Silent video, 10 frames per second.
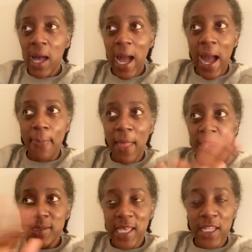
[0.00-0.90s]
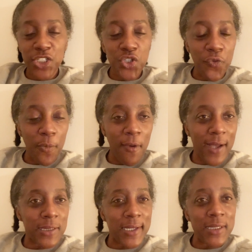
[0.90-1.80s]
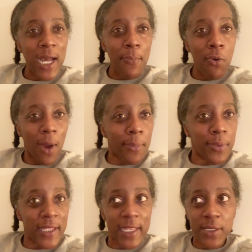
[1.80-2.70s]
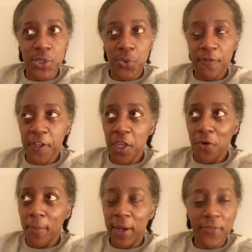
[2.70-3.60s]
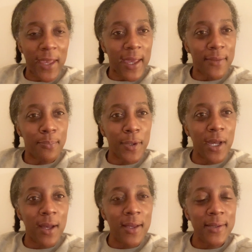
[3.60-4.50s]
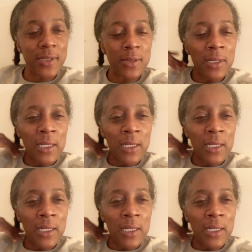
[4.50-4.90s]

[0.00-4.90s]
I'm not exactly sure of the process. I probably need to do a video about that because,